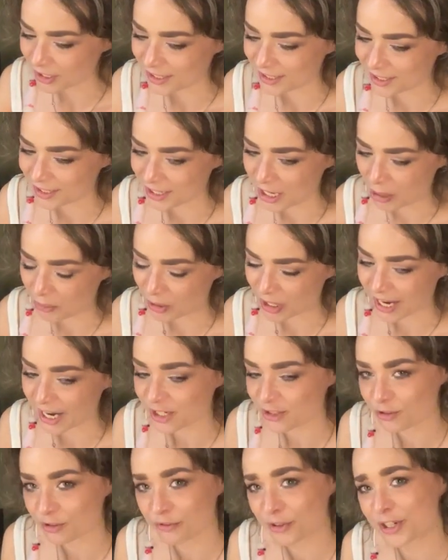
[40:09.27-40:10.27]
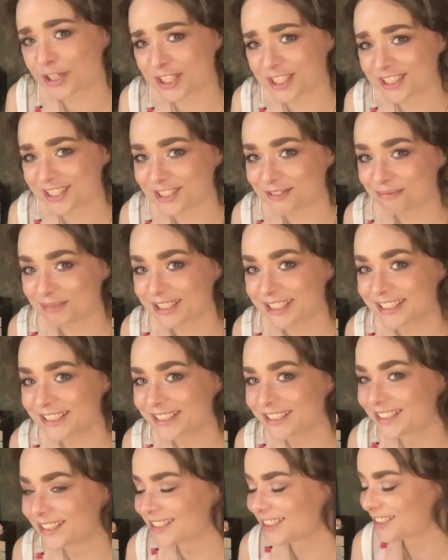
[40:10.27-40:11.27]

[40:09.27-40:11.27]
a lot more extroverted than me.